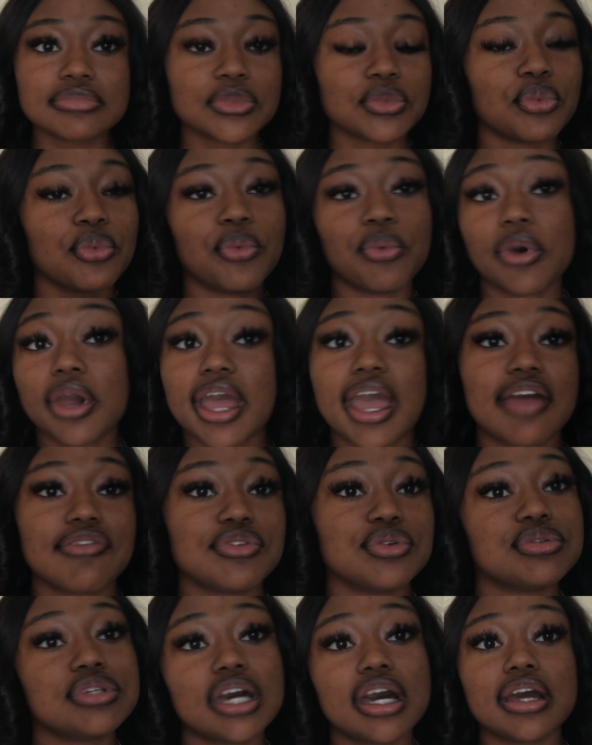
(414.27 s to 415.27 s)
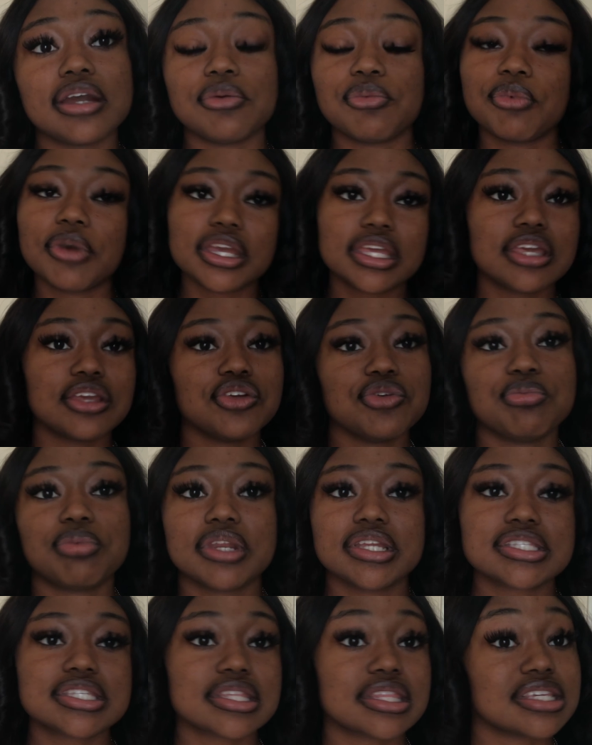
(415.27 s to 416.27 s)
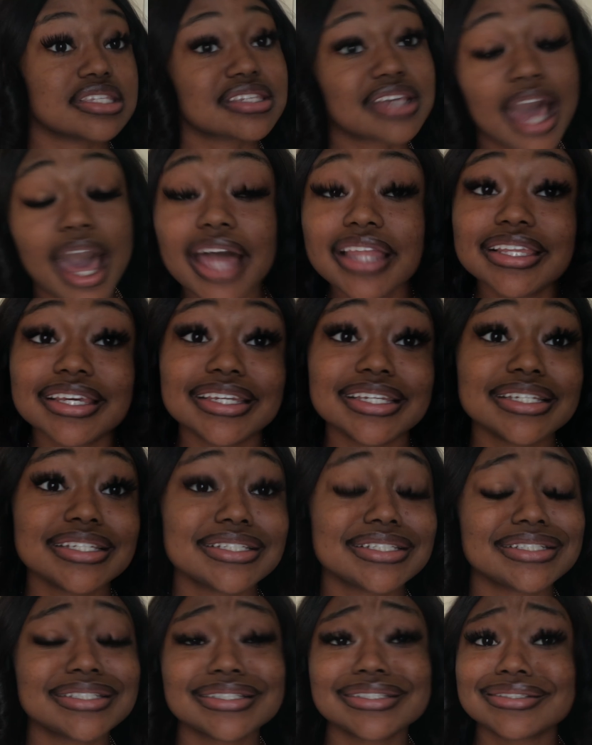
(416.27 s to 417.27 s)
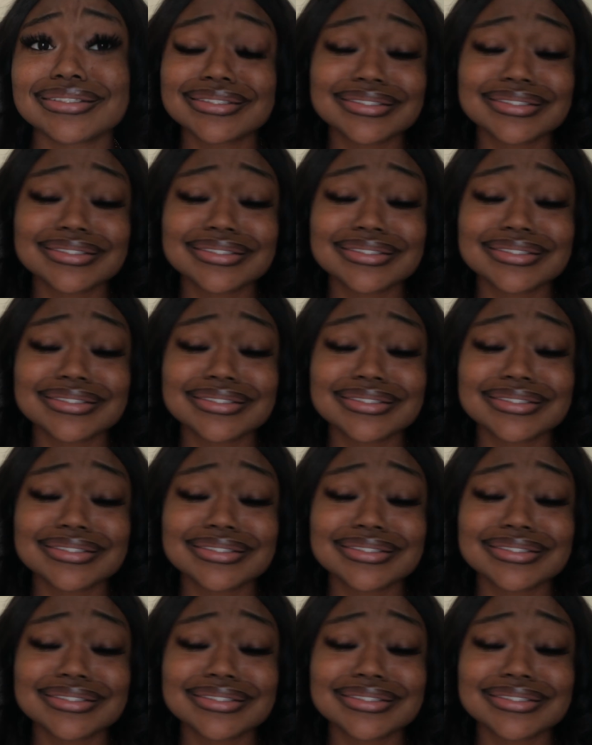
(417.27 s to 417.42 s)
what have you done, what can you bring to this college.